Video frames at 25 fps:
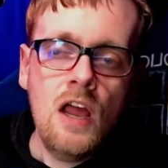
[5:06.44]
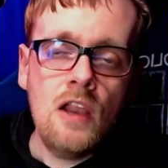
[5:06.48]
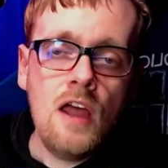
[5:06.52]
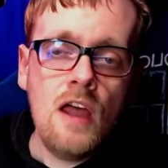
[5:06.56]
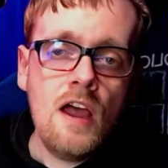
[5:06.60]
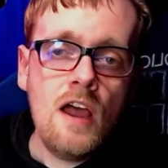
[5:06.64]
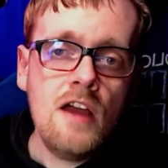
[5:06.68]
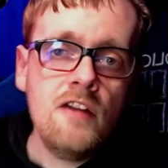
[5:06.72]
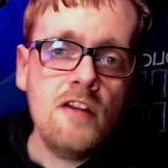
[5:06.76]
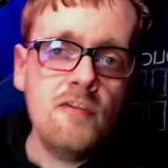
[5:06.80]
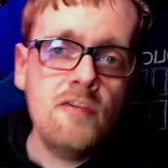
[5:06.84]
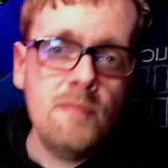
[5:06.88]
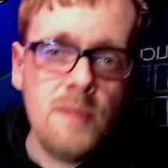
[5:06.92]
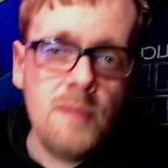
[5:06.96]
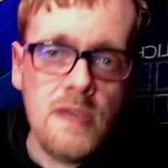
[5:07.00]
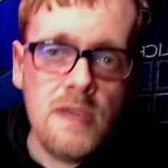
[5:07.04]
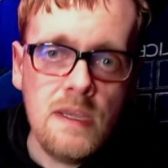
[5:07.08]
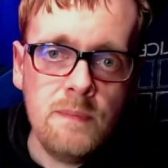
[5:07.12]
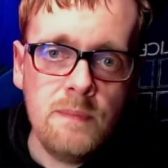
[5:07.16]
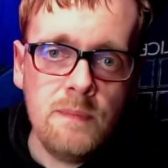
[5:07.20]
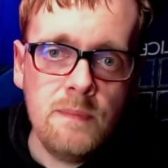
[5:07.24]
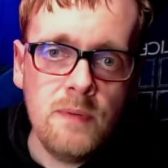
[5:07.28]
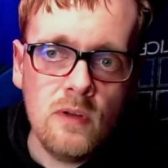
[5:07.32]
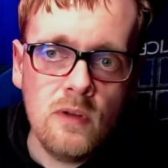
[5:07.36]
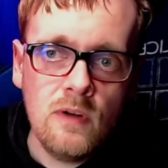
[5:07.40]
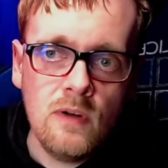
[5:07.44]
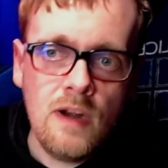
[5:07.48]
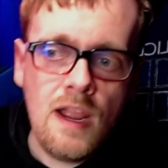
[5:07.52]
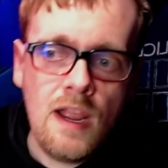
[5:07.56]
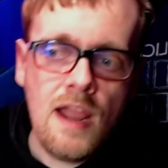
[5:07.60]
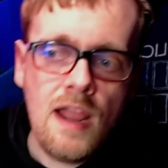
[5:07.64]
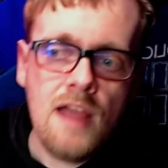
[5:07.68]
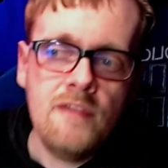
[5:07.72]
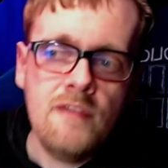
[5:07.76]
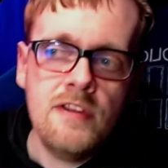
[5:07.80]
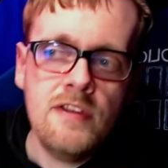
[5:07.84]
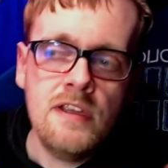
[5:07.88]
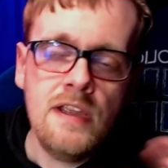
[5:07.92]
a lot of people are
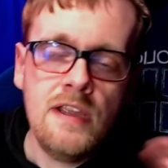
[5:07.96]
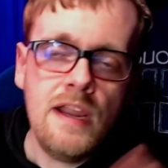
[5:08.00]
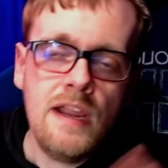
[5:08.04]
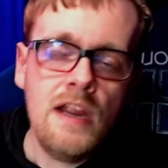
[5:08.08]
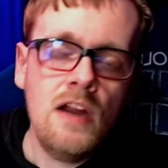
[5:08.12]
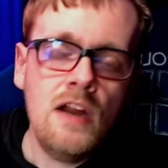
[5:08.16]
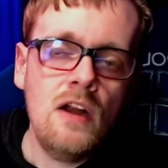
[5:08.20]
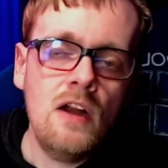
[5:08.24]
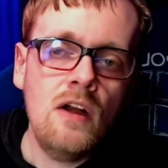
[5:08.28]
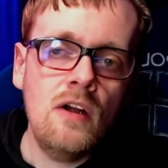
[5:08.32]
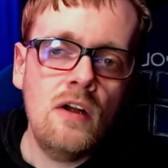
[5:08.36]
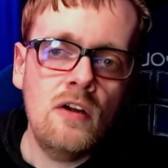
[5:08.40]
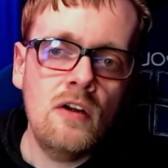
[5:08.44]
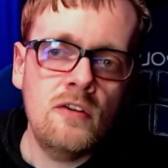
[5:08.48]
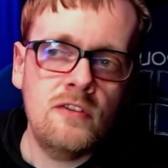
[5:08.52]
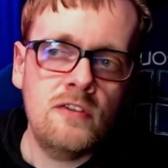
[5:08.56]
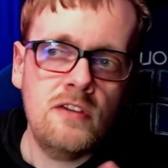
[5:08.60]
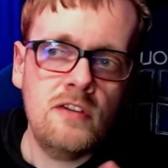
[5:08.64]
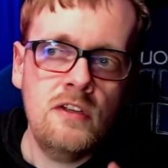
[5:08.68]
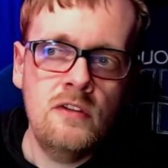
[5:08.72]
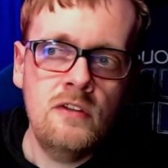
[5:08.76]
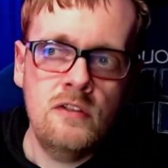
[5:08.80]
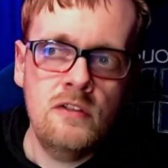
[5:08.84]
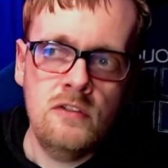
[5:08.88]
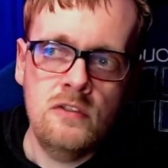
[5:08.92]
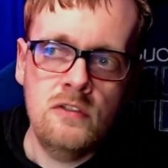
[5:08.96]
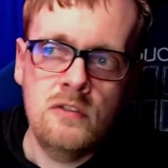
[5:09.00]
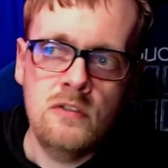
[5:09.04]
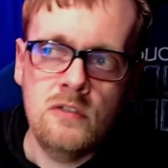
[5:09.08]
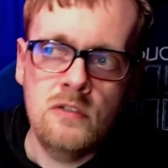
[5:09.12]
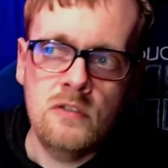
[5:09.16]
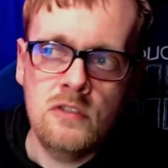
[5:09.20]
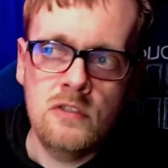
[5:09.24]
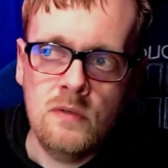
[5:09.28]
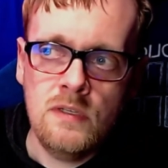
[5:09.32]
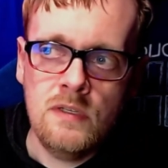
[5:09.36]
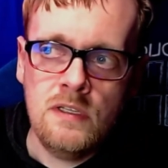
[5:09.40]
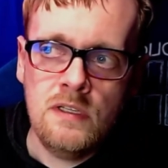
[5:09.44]
having errors in the new
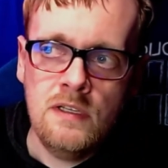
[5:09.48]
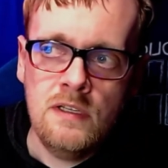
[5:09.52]
G U